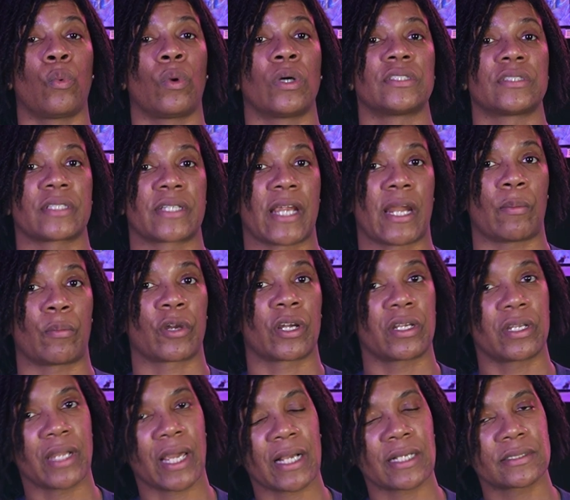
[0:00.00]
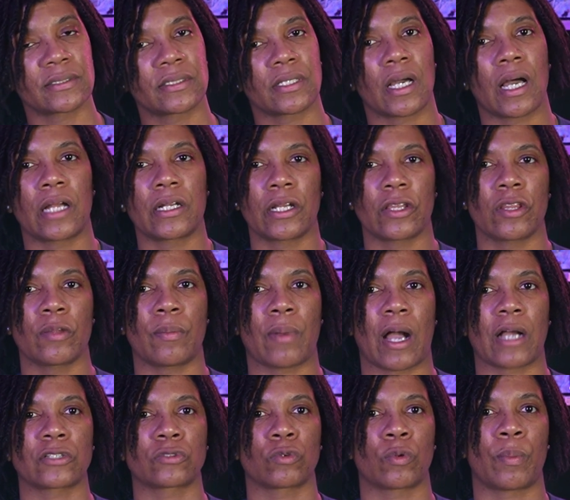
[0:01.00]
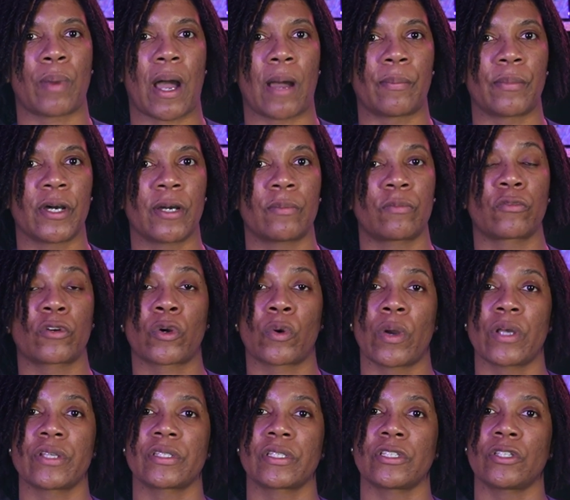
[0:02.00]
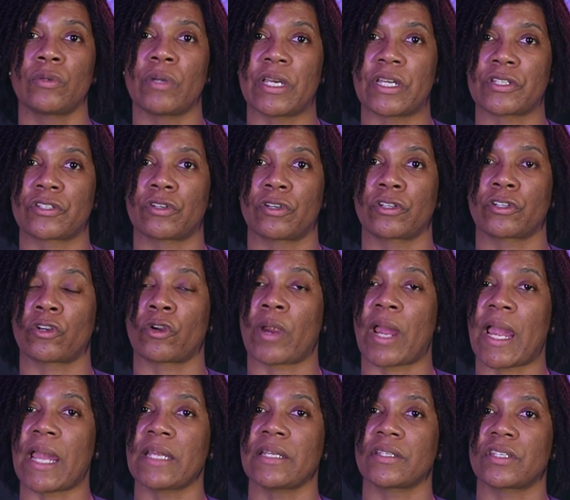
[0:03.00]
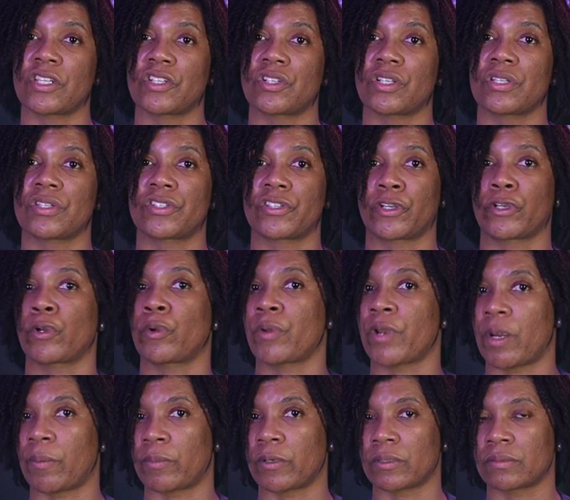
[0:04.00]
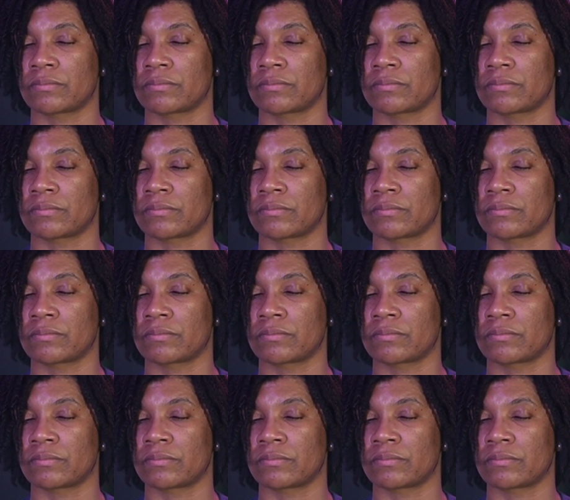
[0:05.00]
Once the camera connects, another box will pop up requesting you enter your 8-digit serial number.